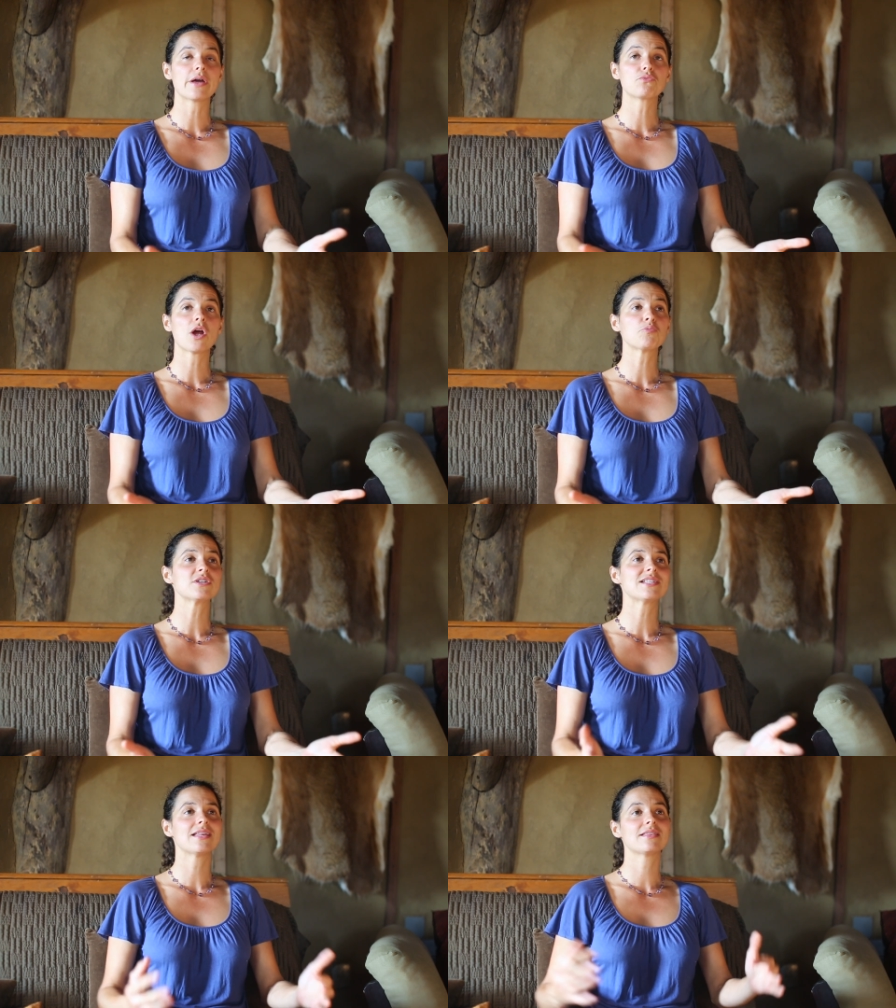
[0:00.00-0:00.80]
that
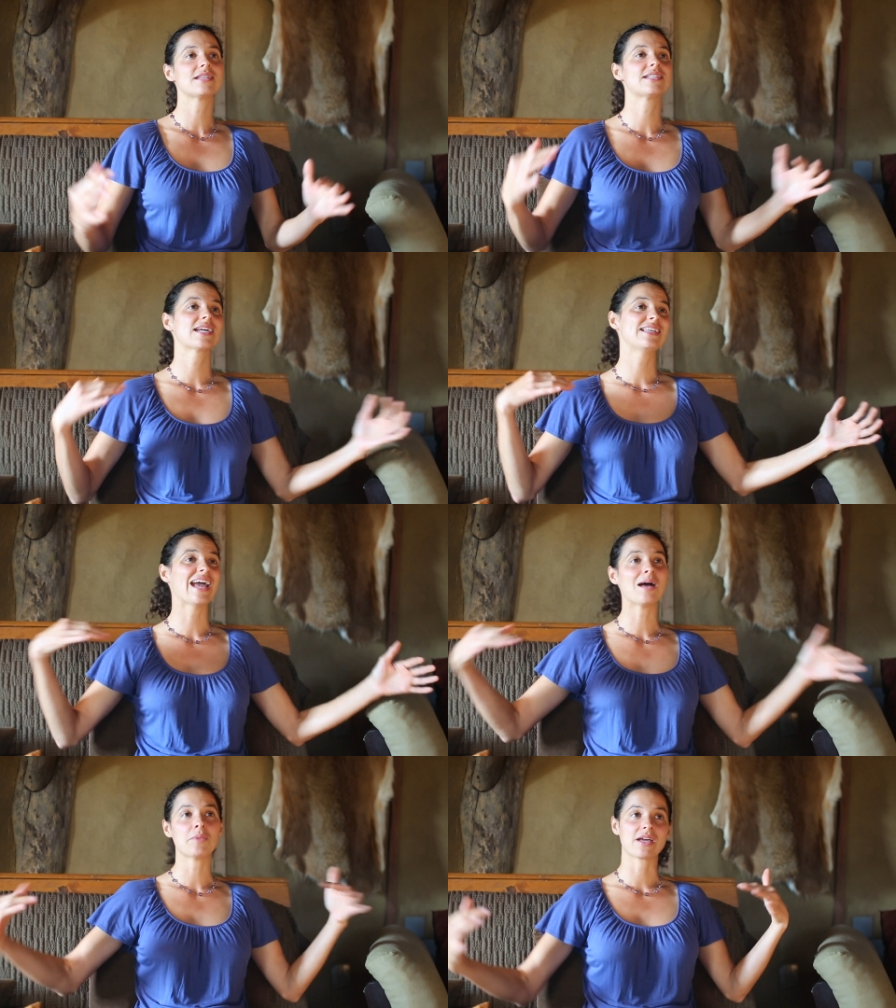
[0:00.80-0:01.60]
represent the
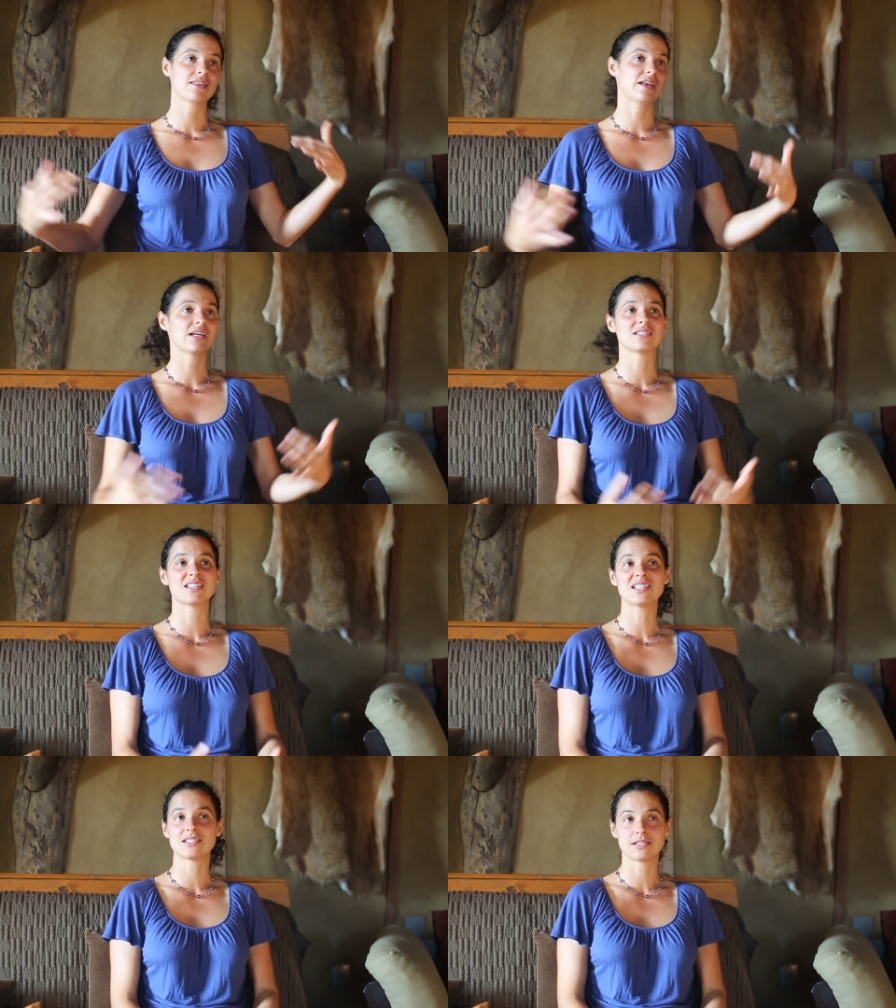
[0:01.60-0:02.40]
dynamic that
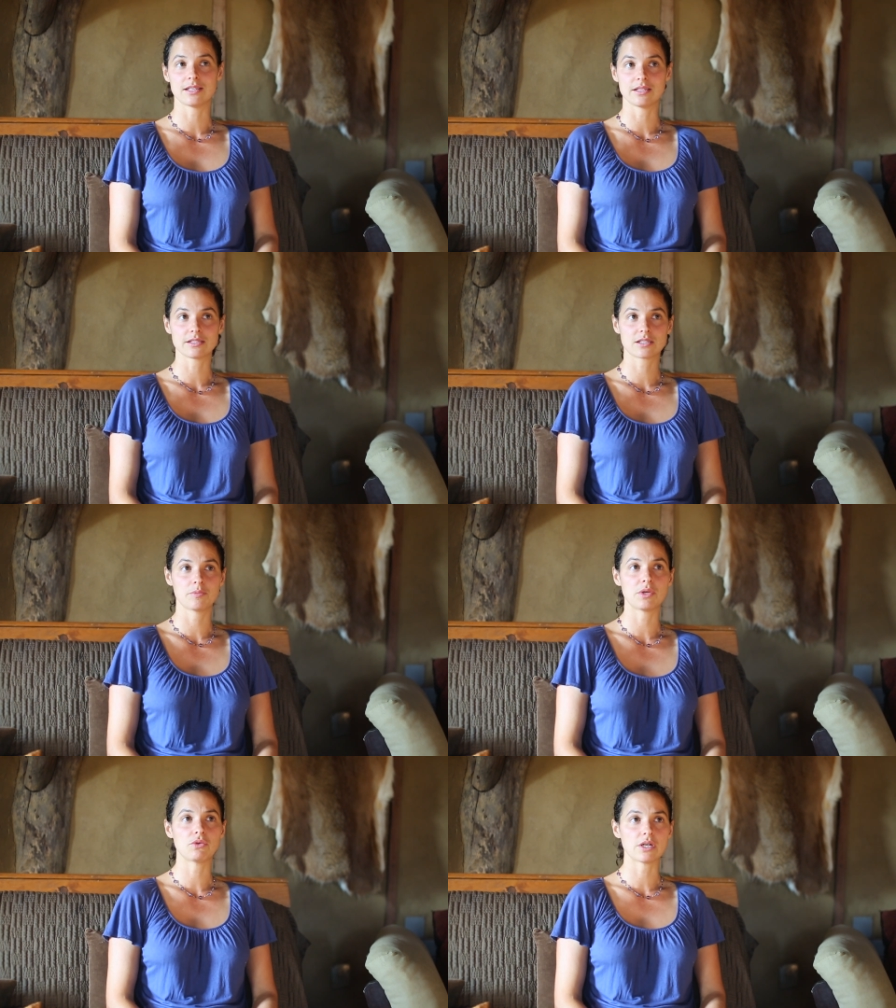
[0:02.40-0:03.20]
exists in this
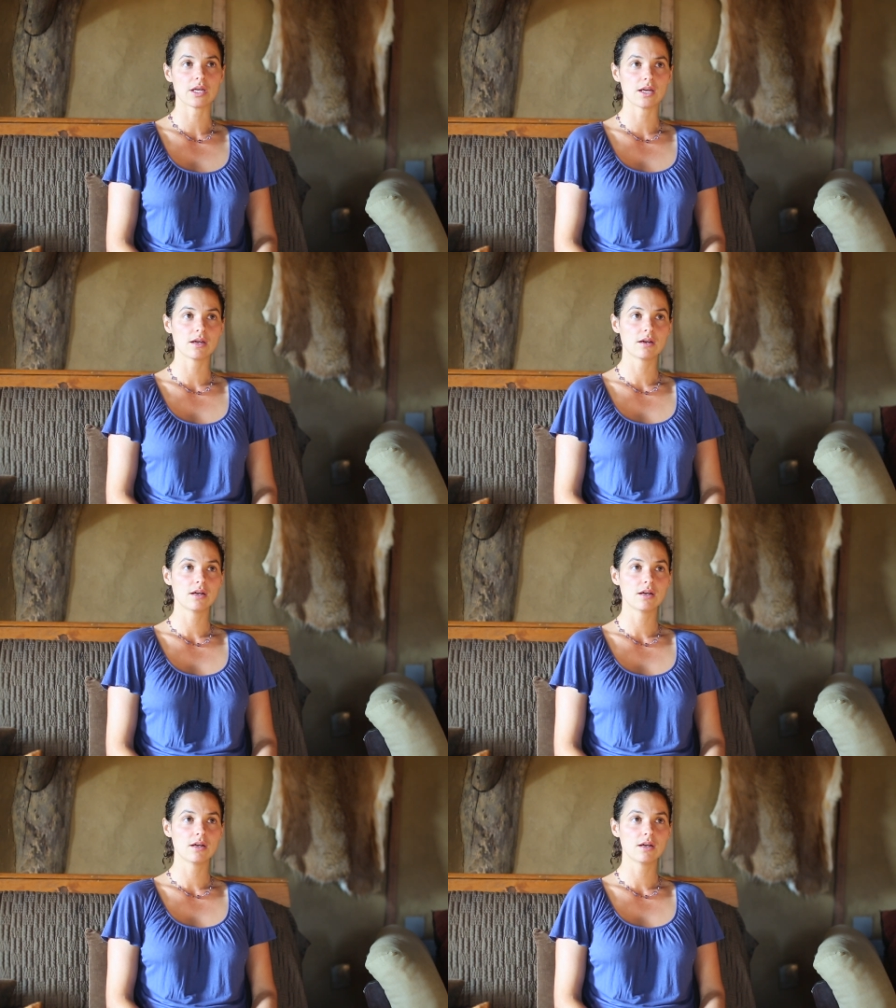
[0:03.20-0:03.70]
community.